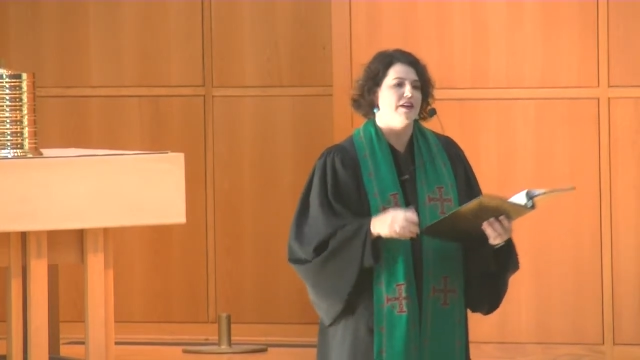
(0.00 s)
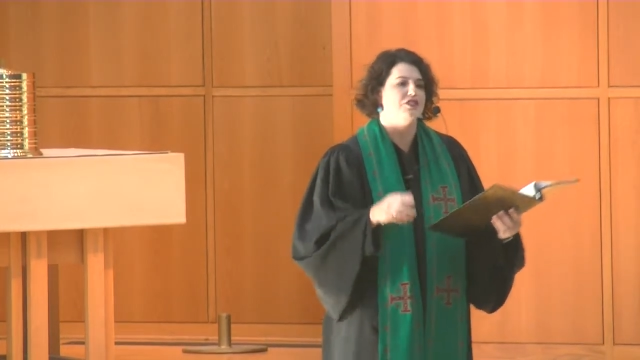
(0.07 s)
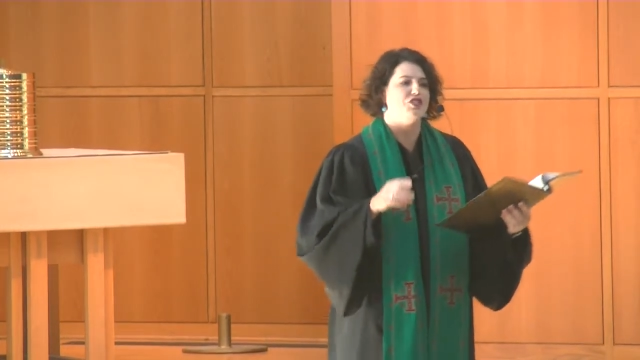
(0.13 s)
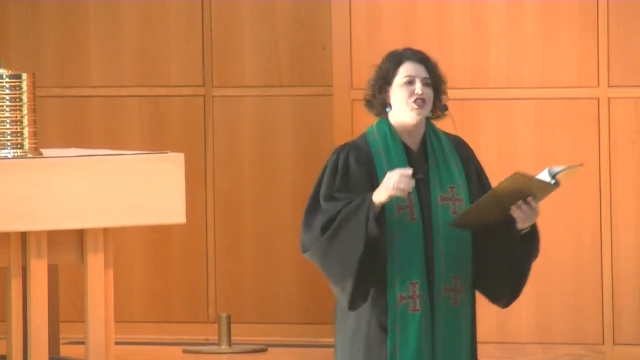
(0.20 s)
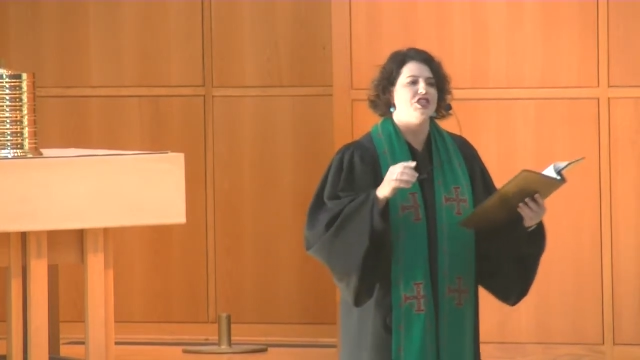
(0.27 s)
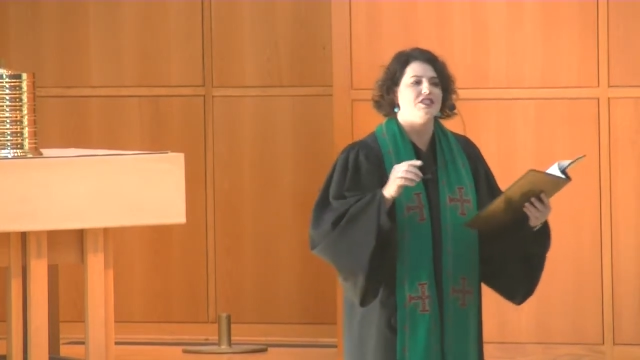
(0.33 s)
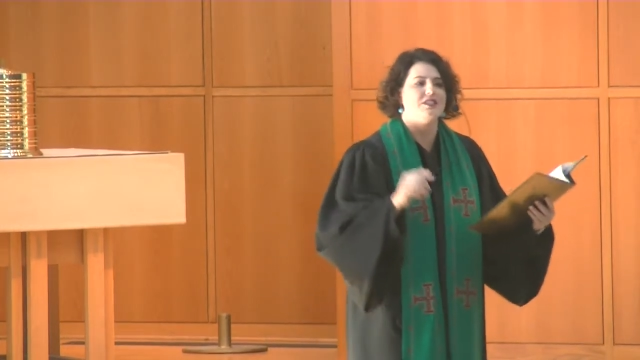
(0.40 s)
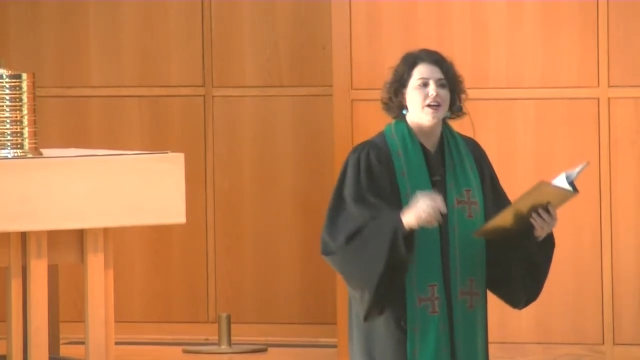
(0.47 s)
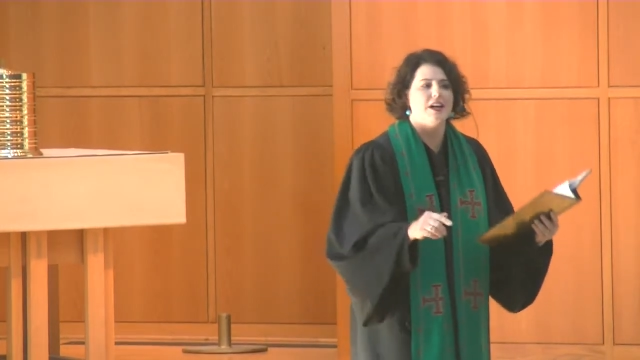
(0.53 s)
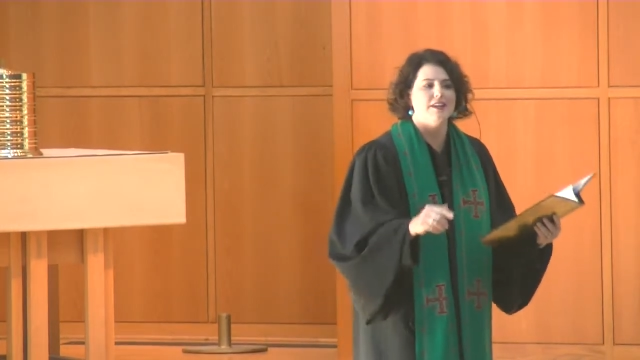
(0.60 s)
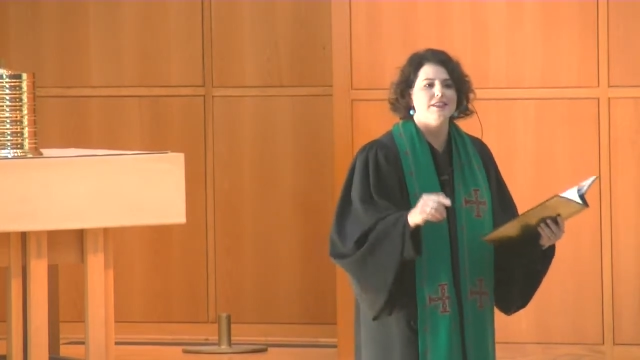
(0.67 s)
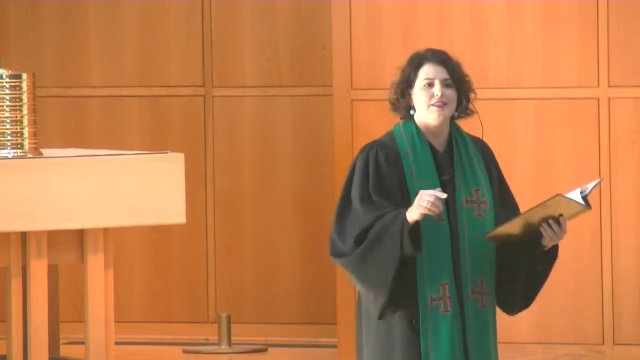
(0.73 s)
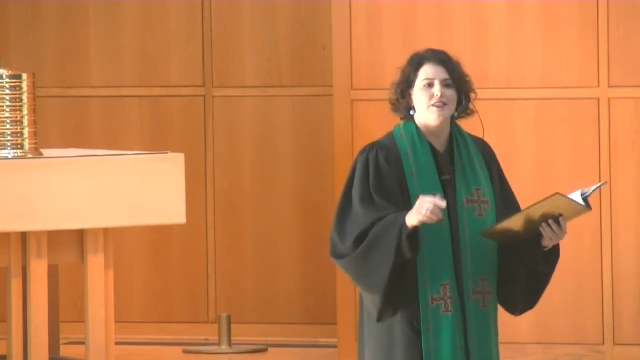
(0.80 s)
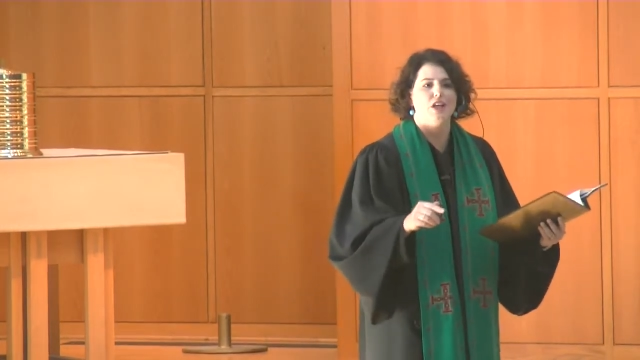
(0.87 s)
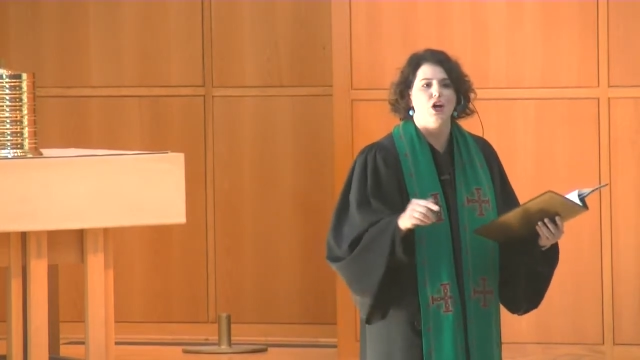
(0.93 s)
and she
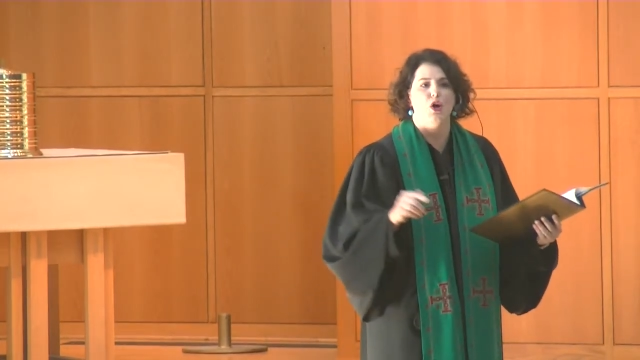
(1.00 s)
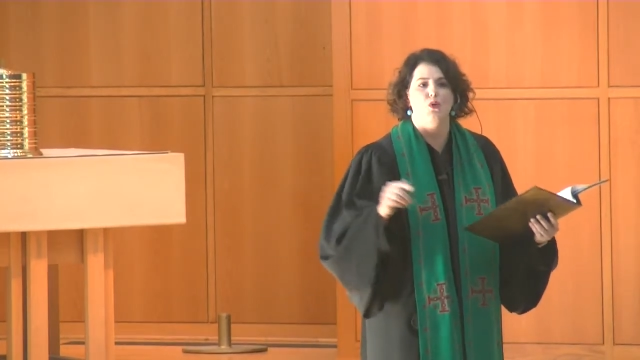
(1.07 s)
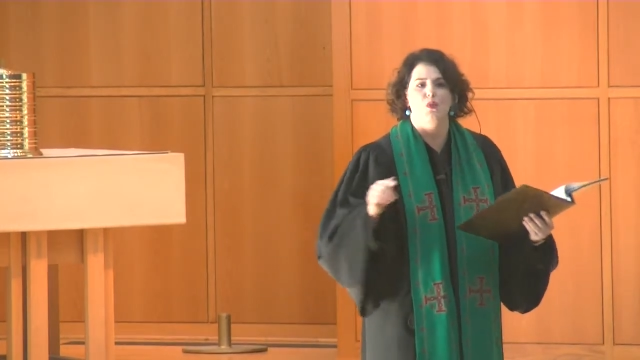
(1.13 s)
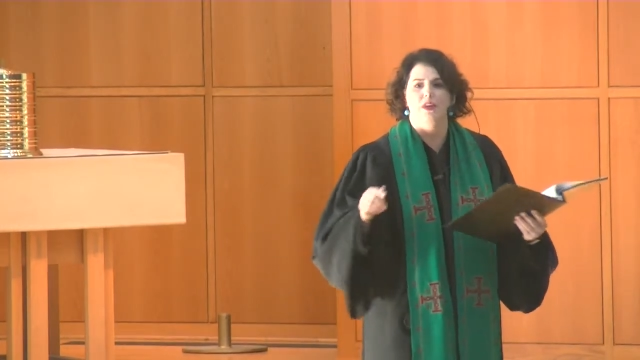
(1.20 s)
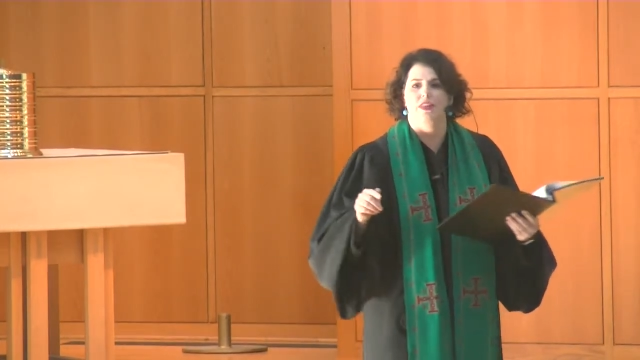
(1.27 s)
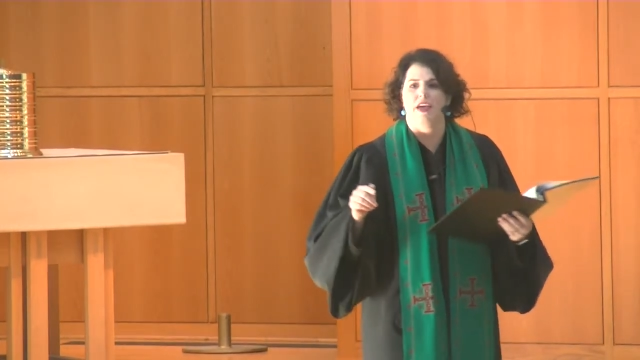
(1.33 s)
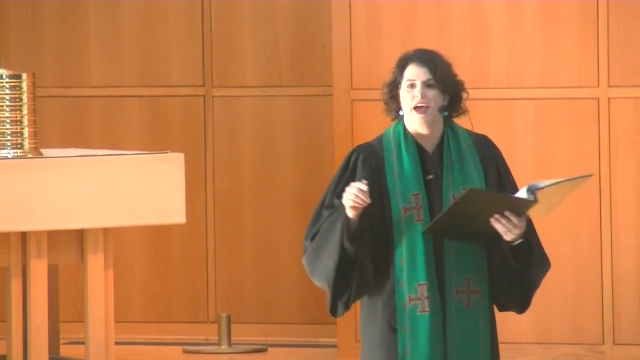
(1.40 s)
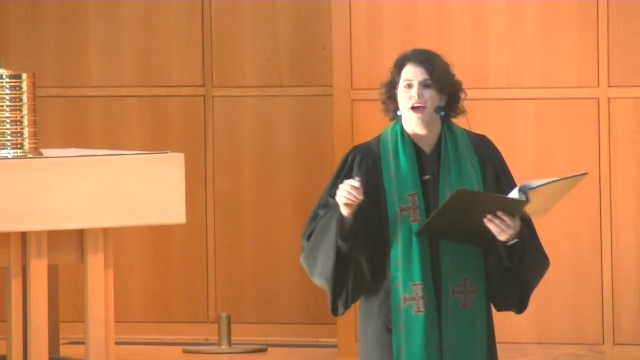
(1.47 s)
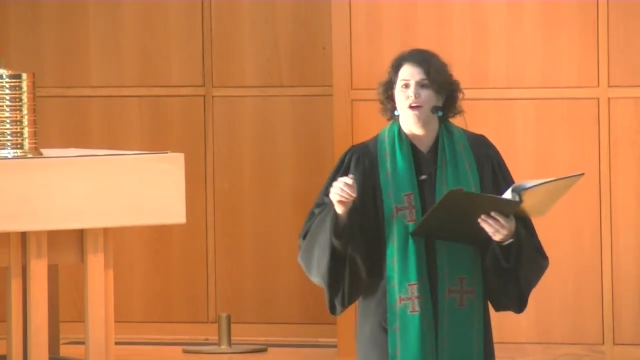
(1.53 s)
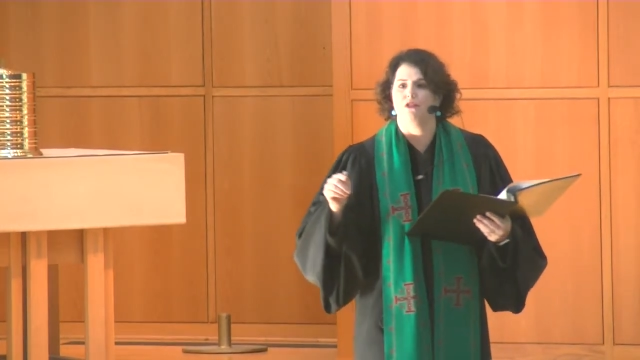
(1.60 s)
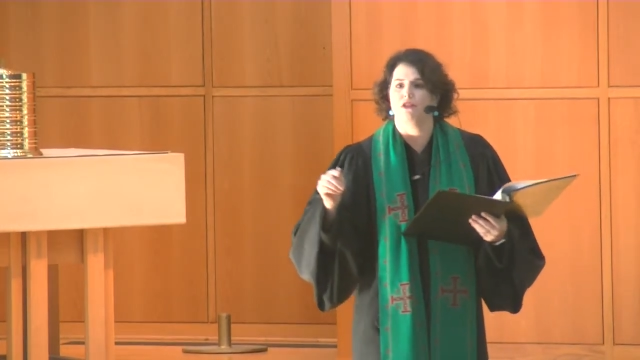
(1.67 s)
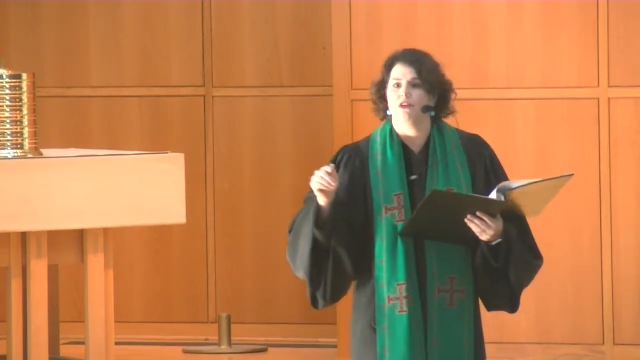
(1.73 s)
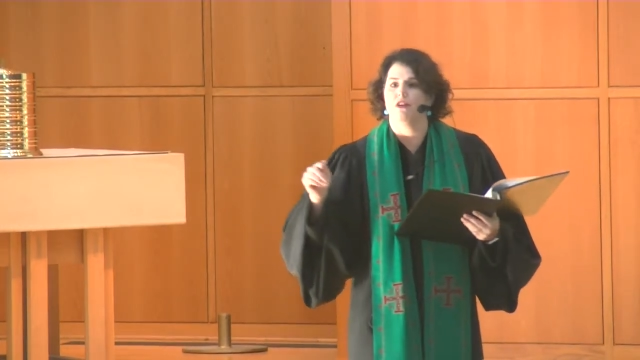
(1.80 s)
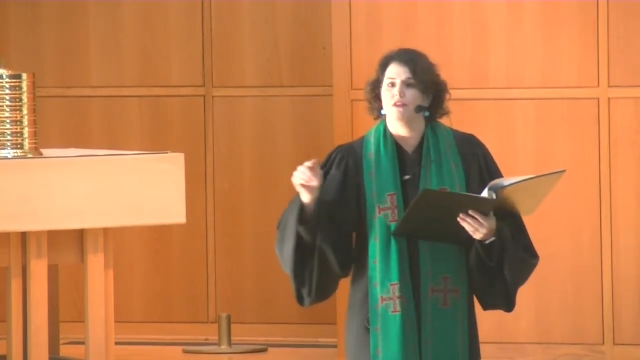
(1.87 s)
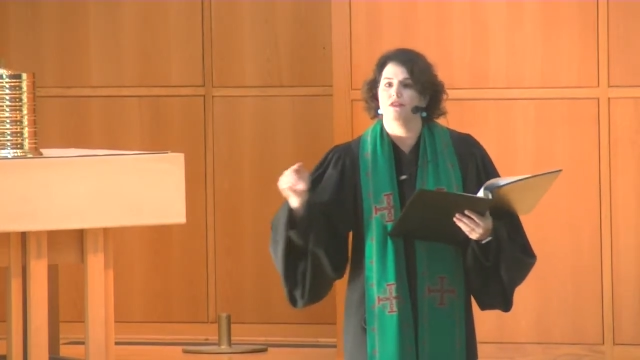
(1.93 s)
does so
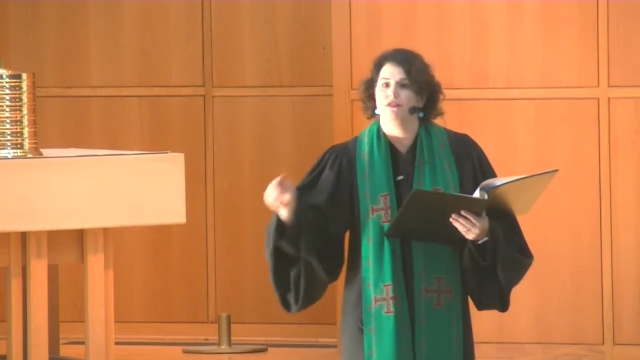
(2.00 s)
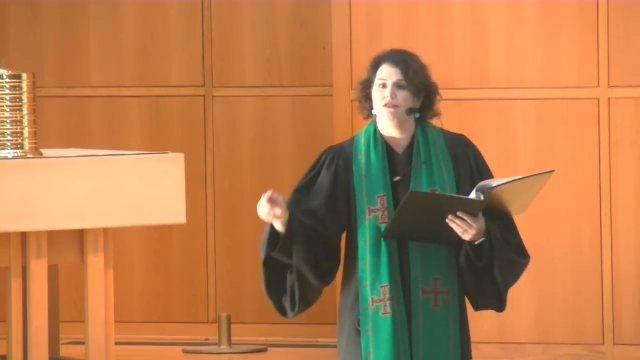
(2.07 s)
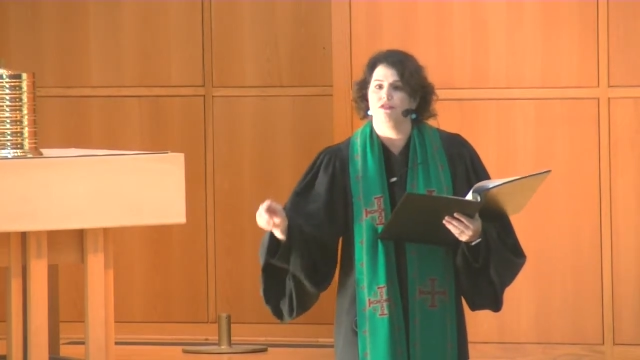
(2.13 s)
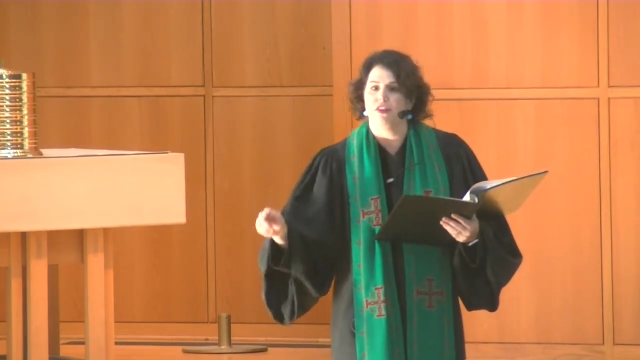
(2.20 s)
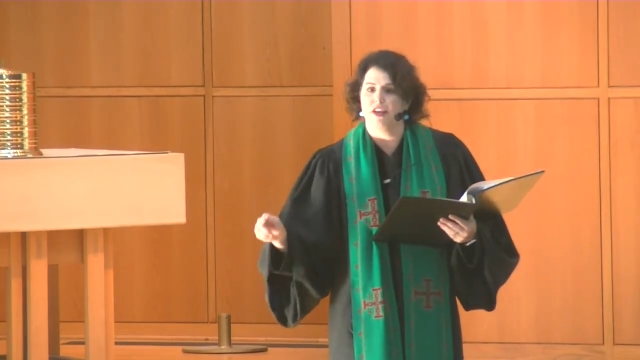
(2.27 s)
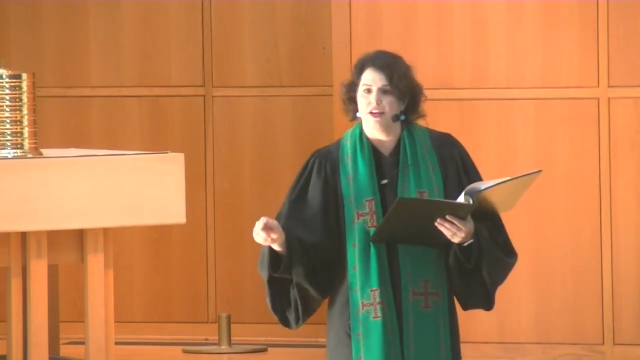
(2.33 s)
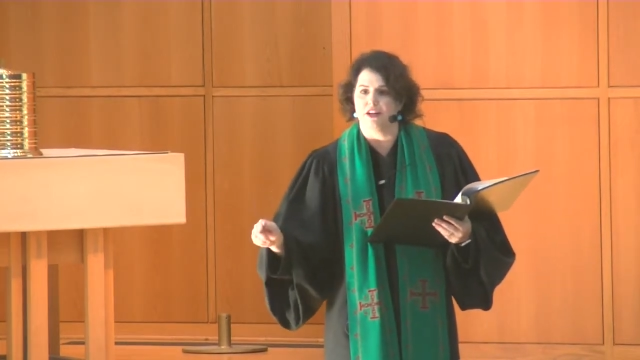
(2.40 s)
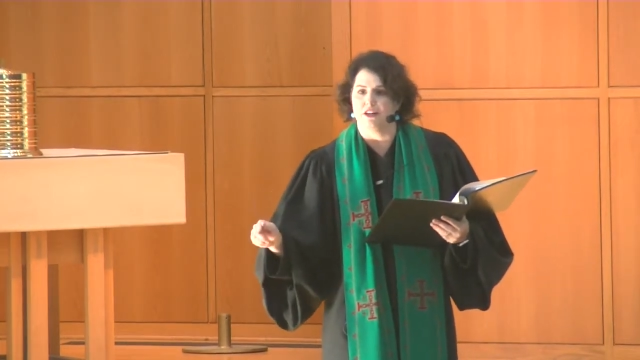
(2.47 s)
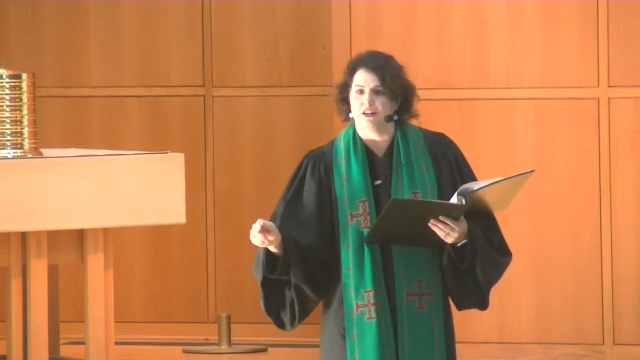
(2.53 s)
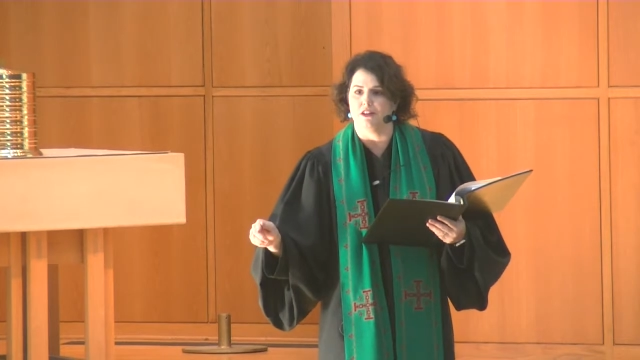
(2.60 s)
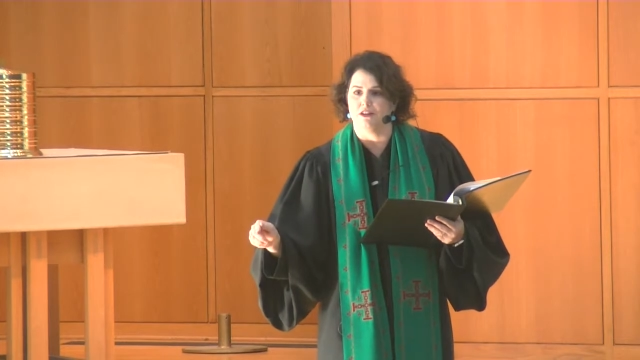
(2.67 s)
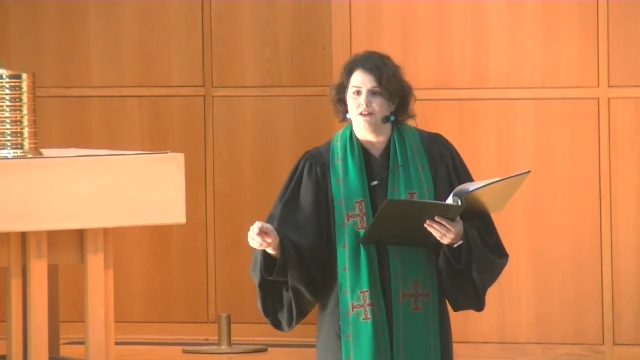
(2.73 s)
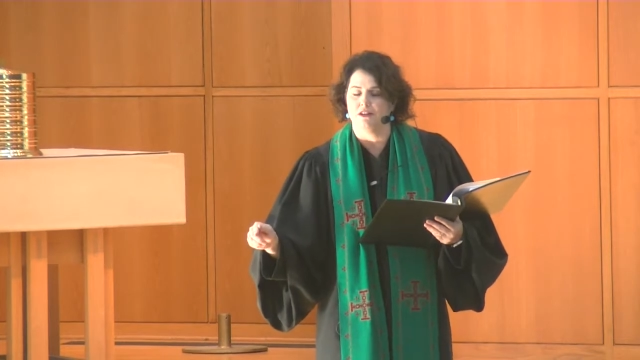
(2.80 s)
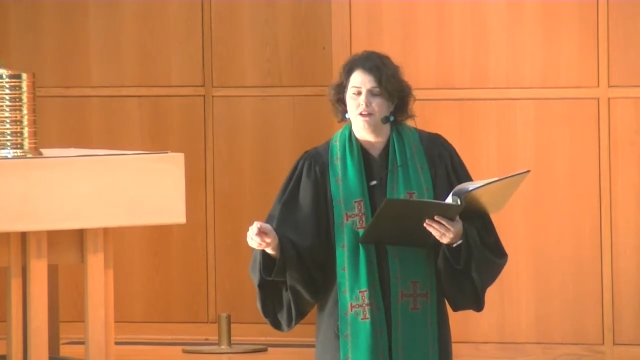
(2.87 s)
without fear,